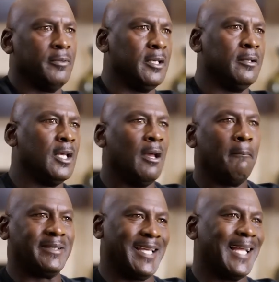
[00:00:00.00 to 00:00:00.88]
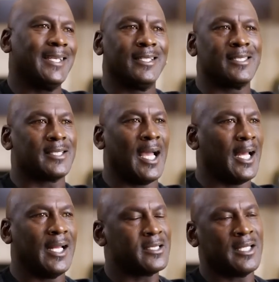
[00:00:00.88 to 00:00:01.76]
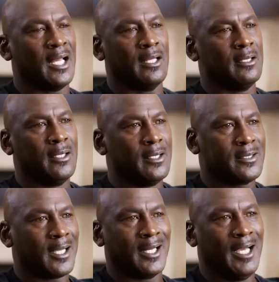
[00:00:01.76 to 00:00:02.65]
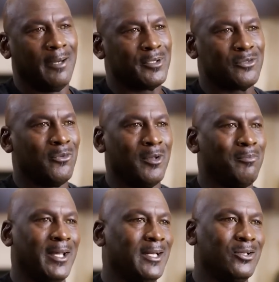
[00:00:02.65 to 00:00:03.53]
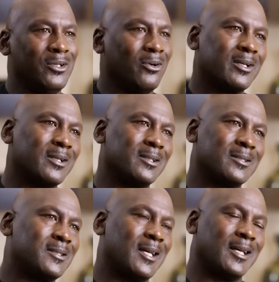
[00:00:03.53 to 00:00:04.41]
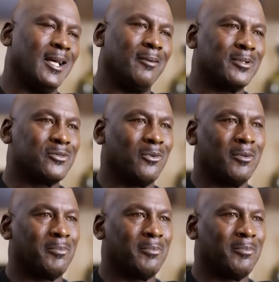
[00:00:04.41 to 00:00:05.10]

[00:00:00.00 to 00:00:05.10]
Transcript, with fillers: something that, based on his justification of all that in The Last Dance, he still may not fully understand.